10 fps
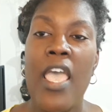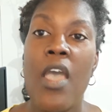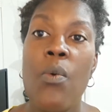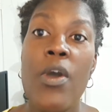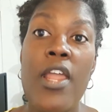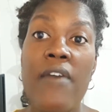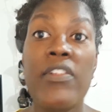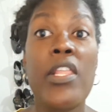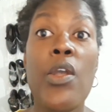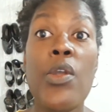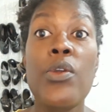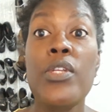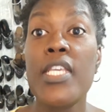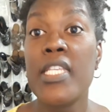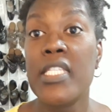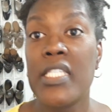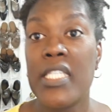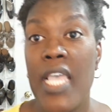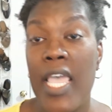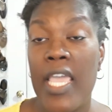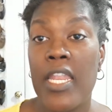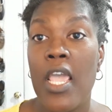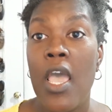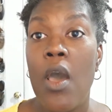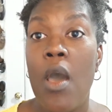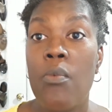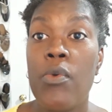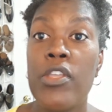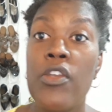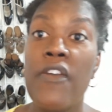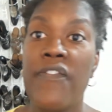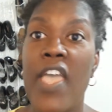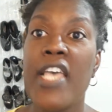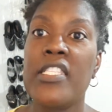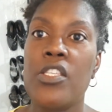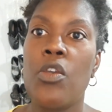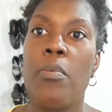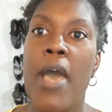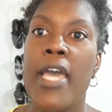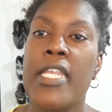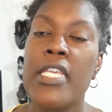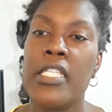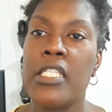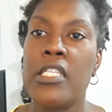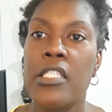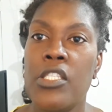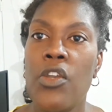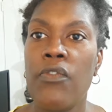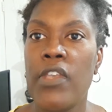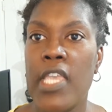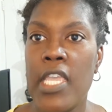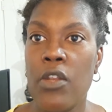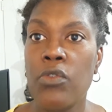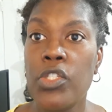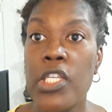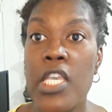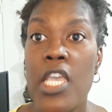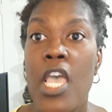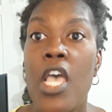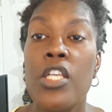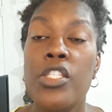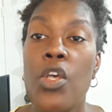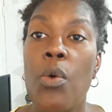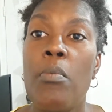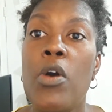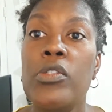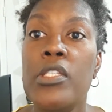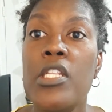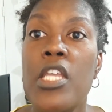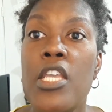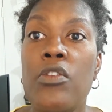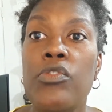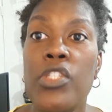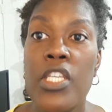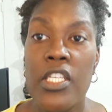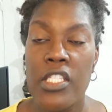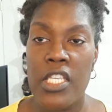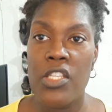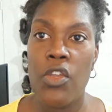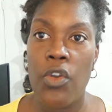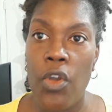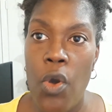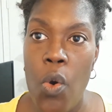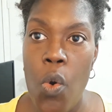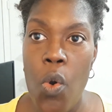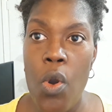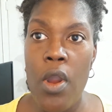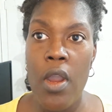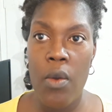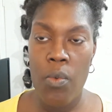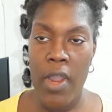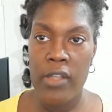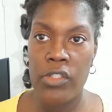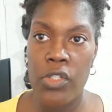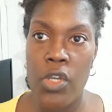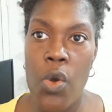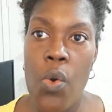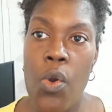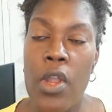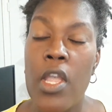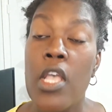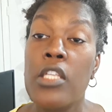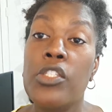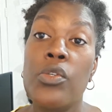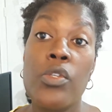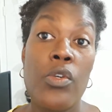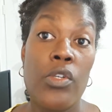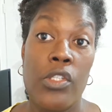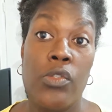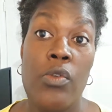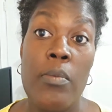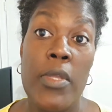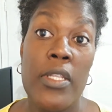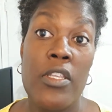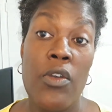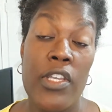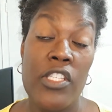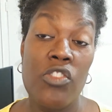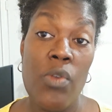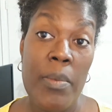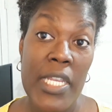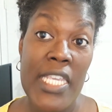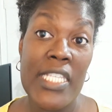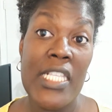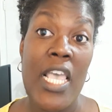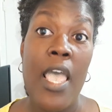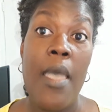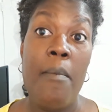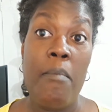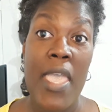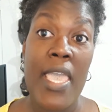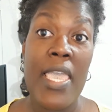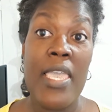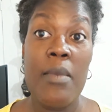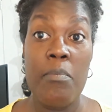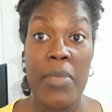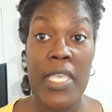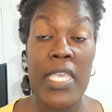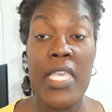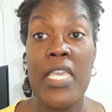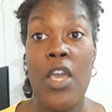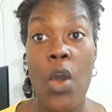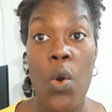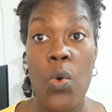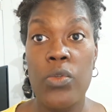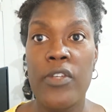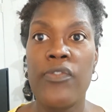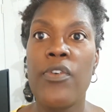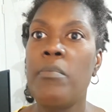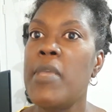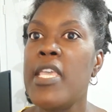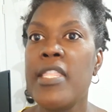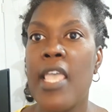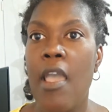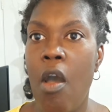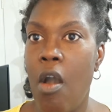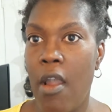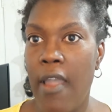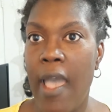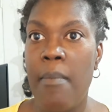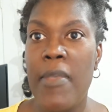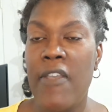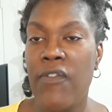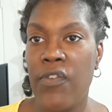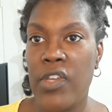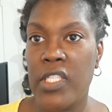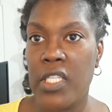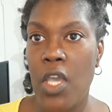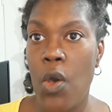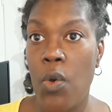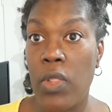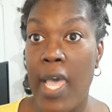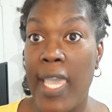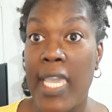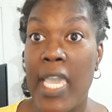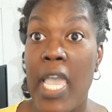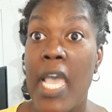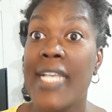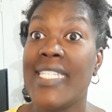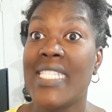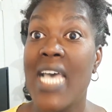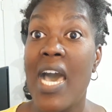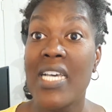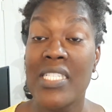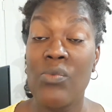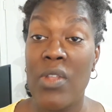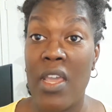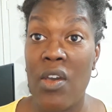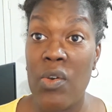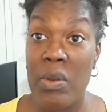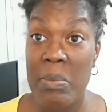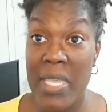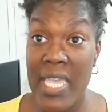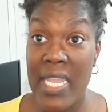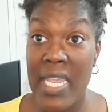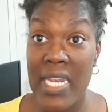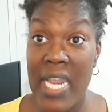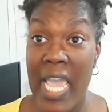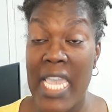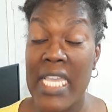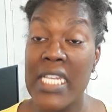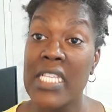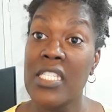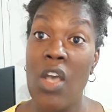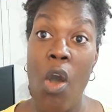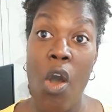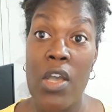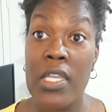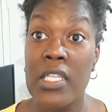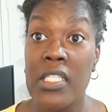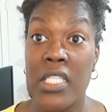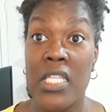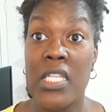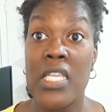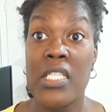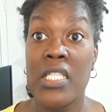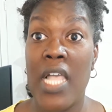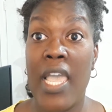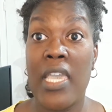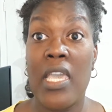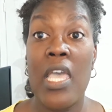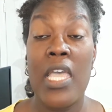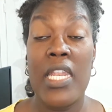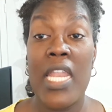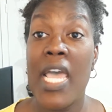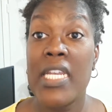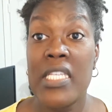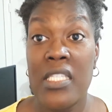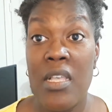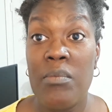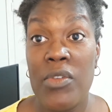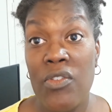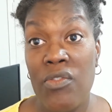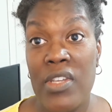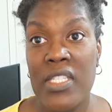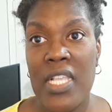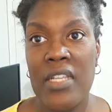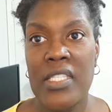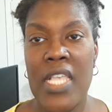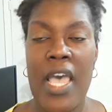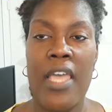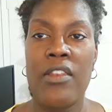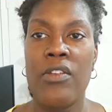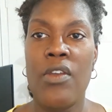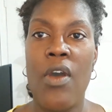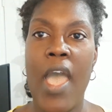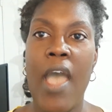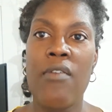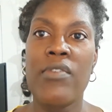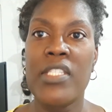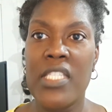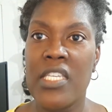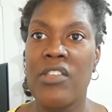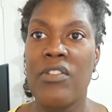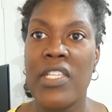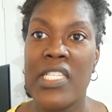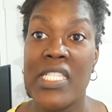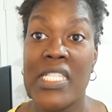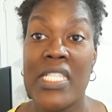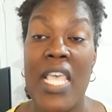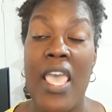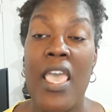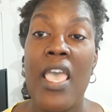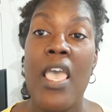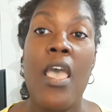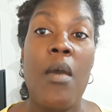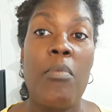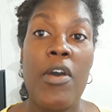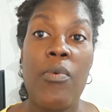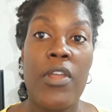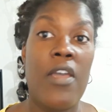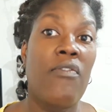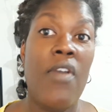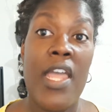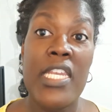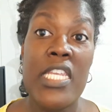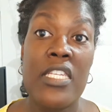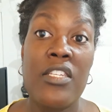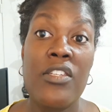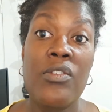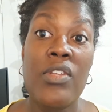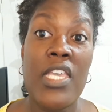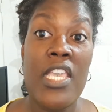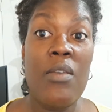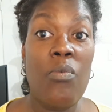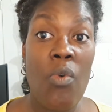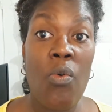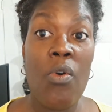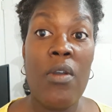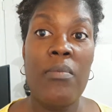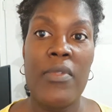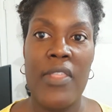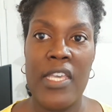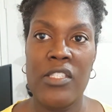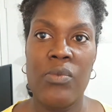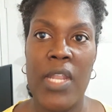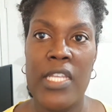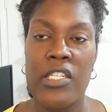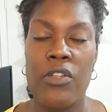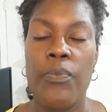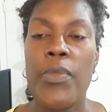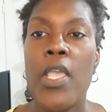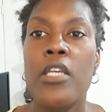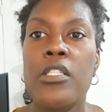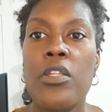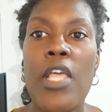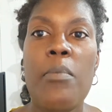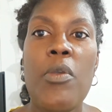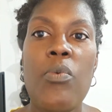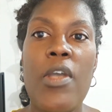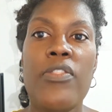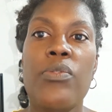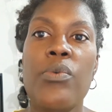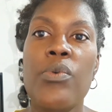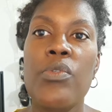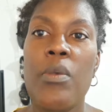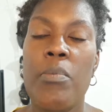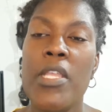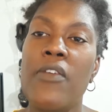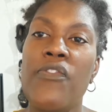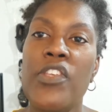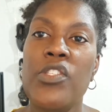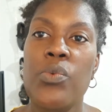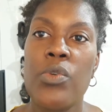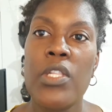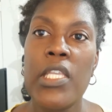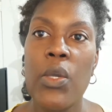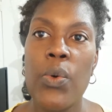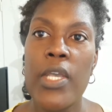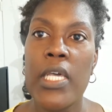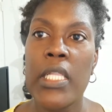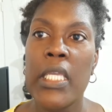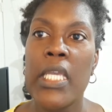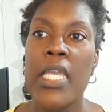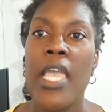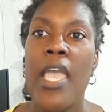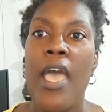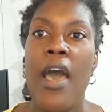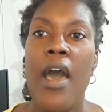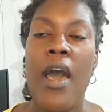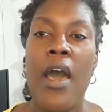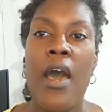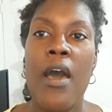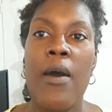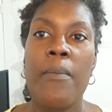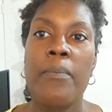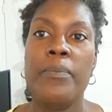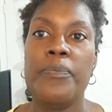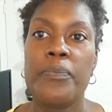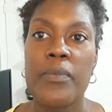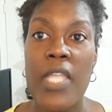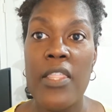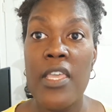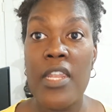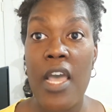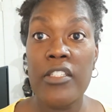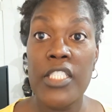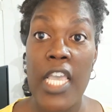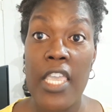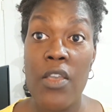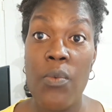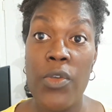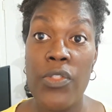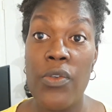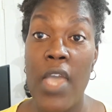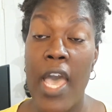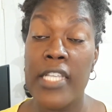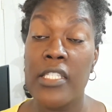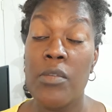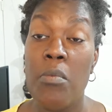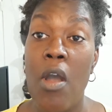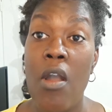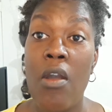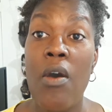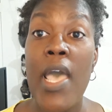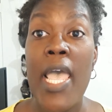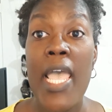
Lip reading: And what I've learned is that when you're fasting, your body is conserving energy. So most of the energy is in your core, around your core. So your extremities may be cold. And for me, they are. I mean, freezing cold, like socks when I go to bed at night and it's August and it's like 90 something degrees outside. You know, how ridiculous is that? But whatever I need to do to keep warm, that's what I do. So let me run through the benefits really quickly. And then I'll check in with you guys tomorrow.